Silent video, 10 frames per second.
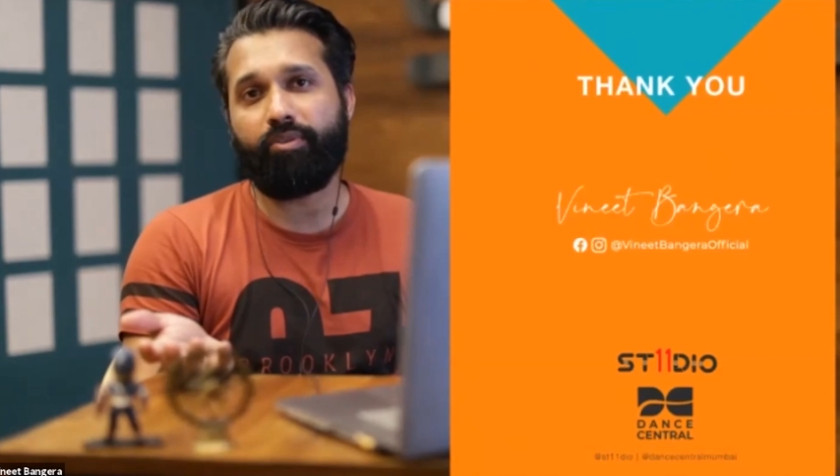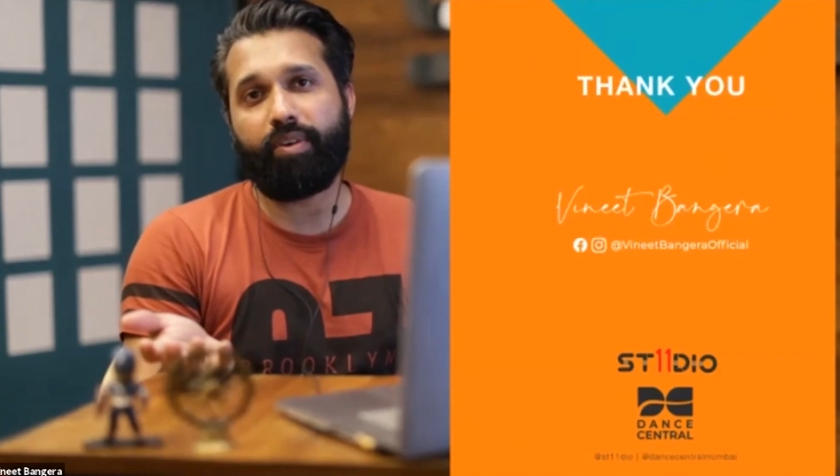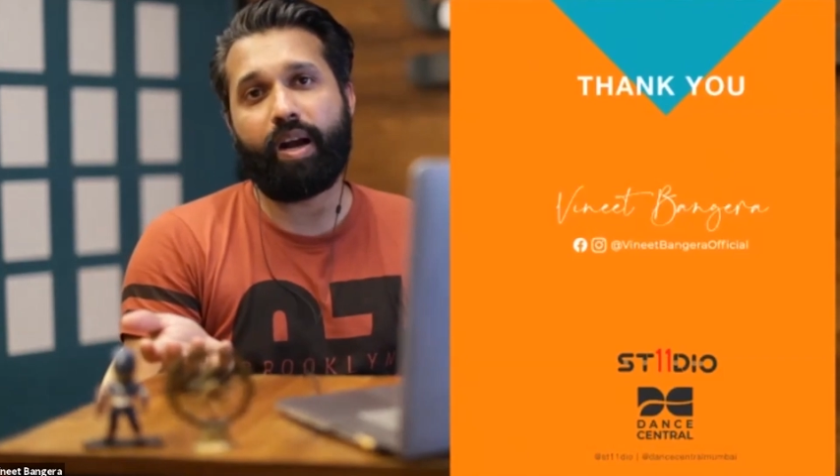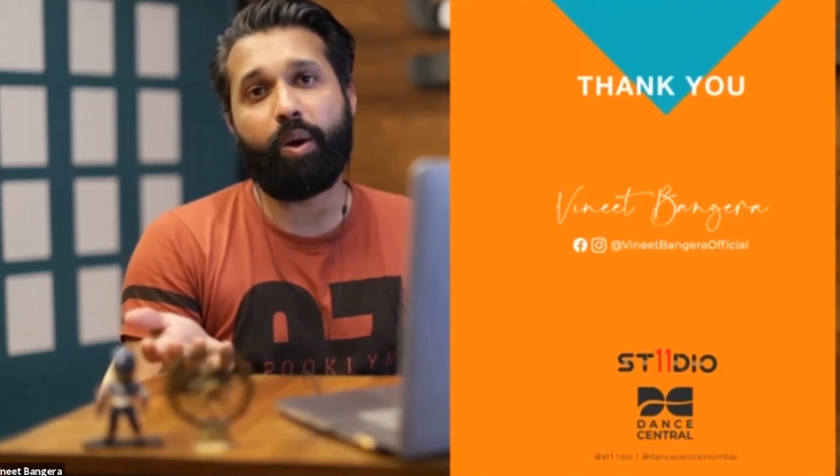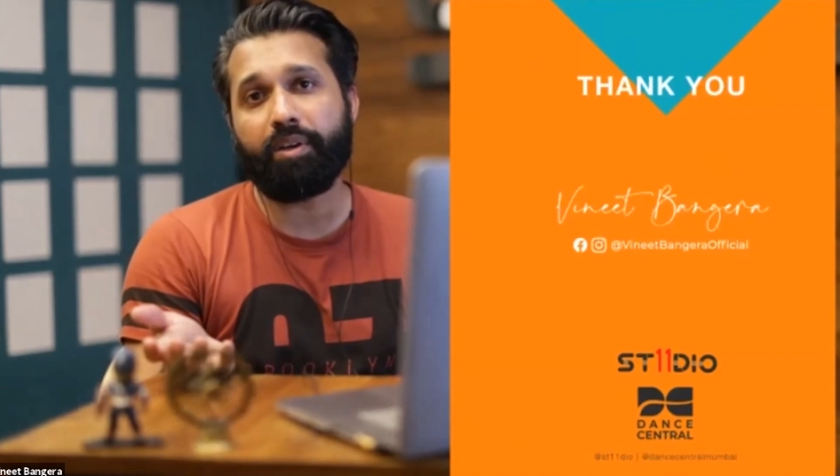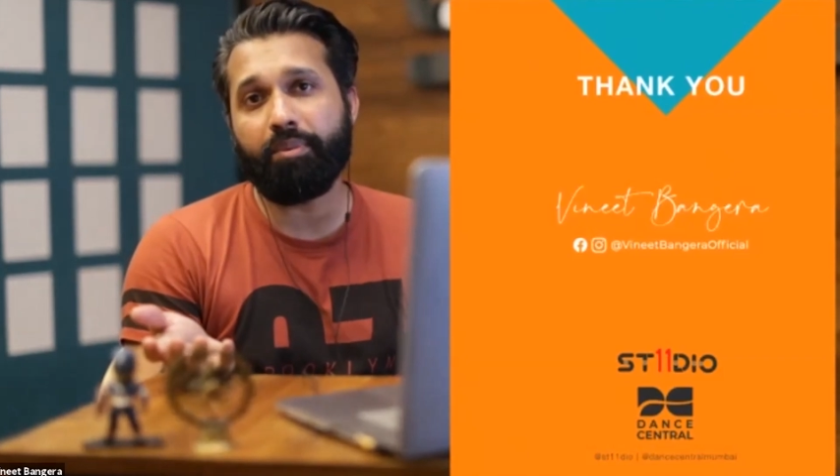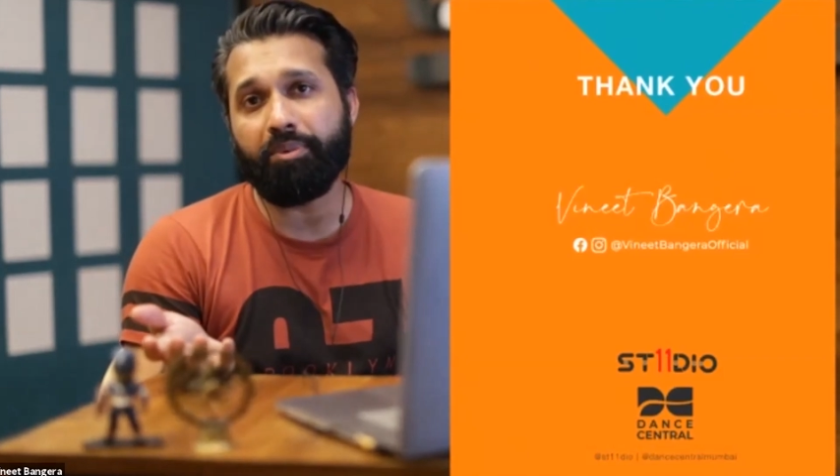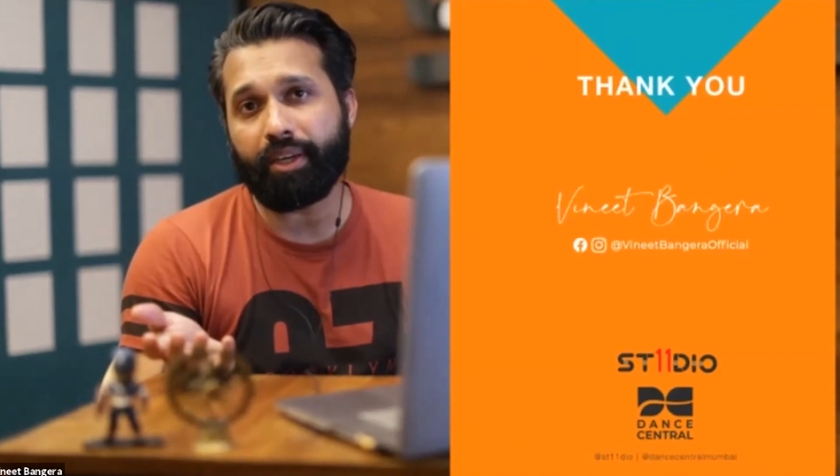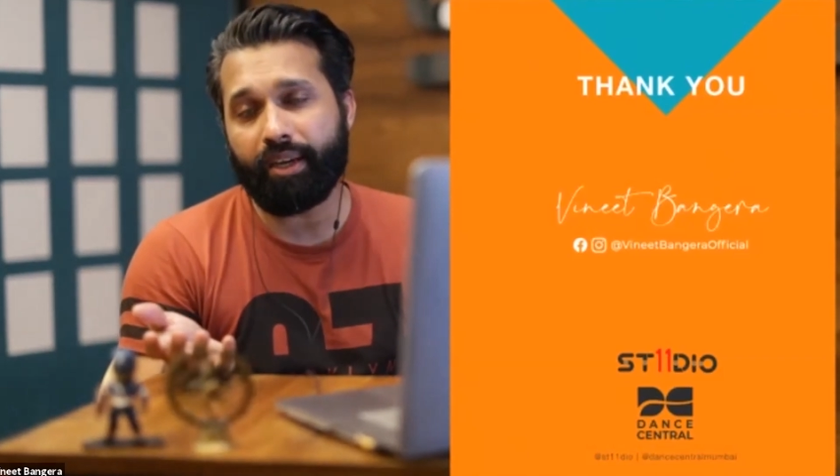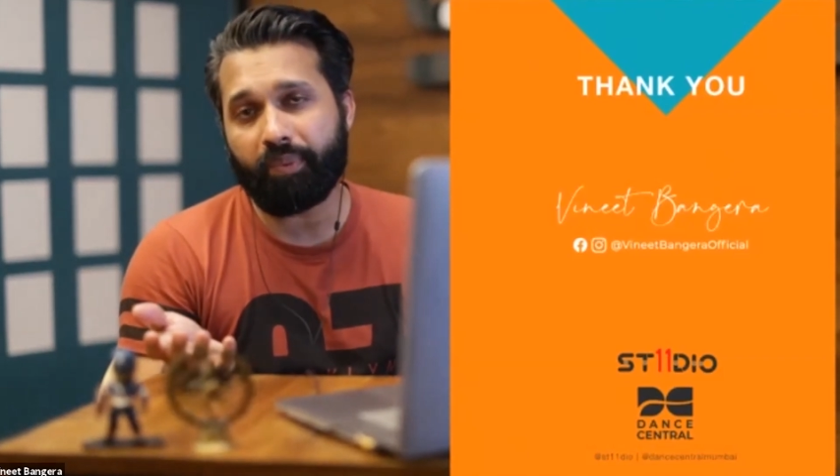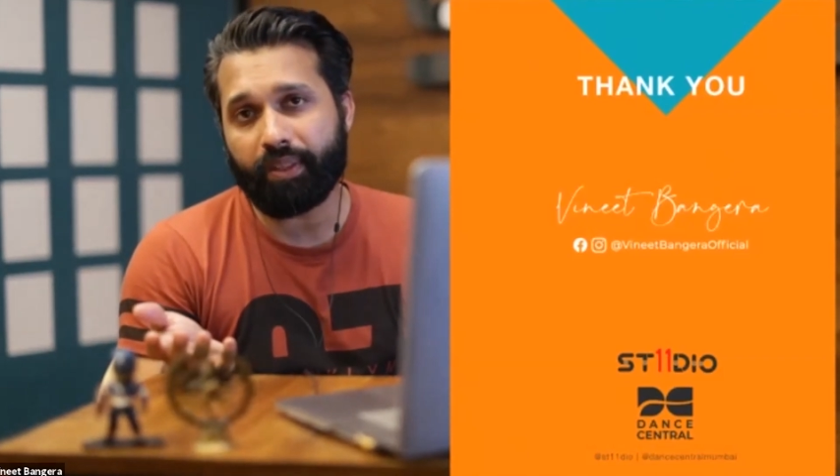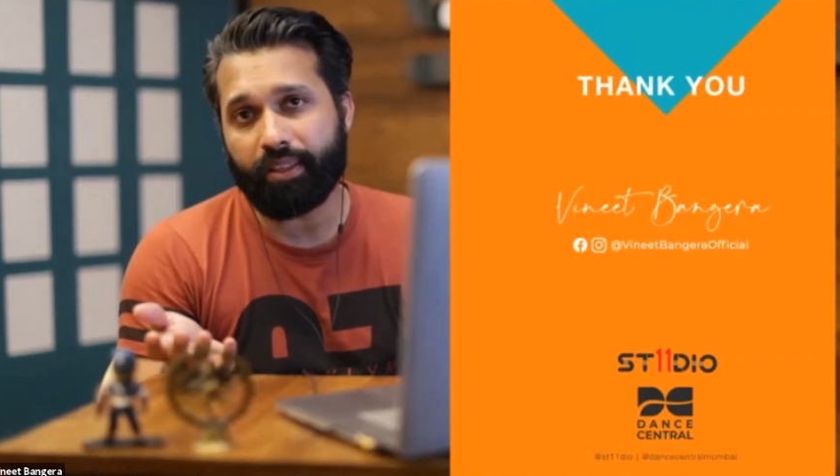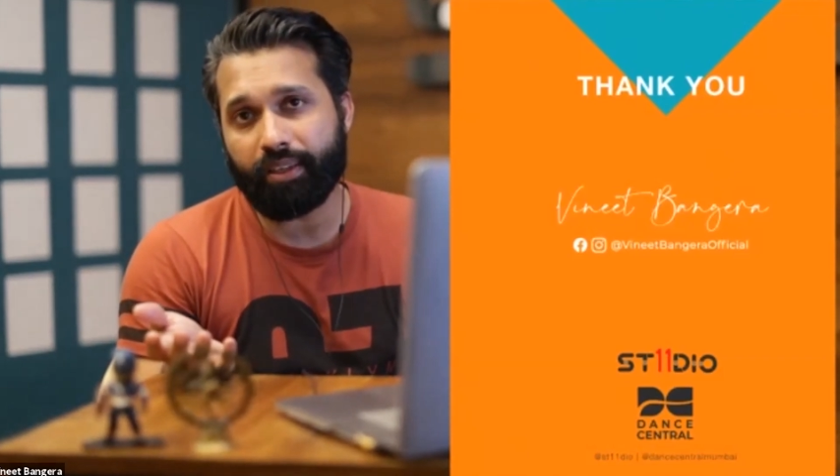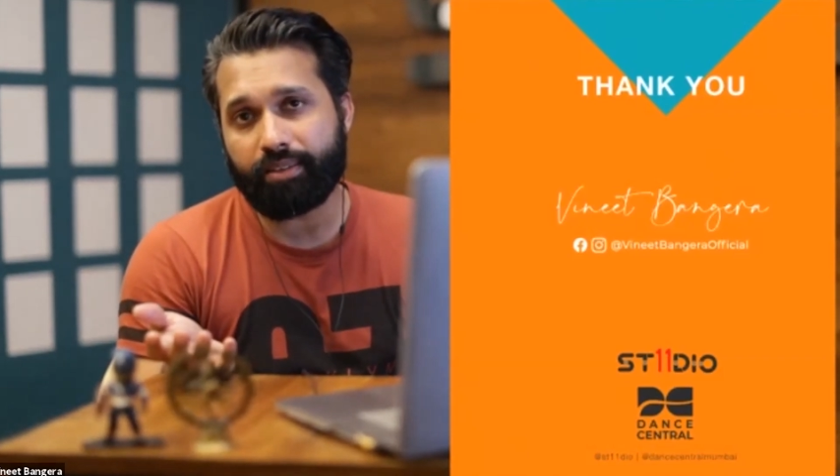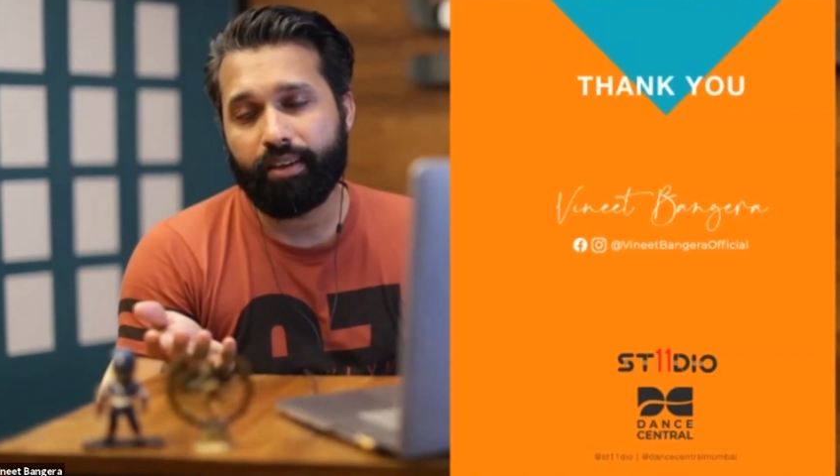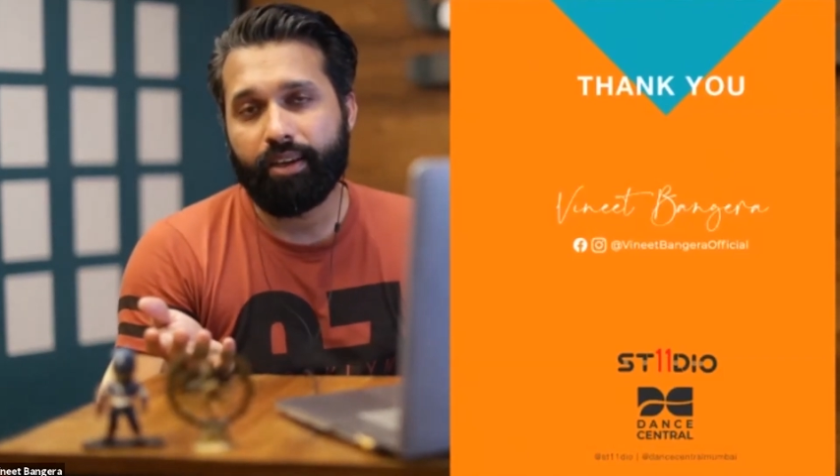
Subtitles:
how we communicate with things.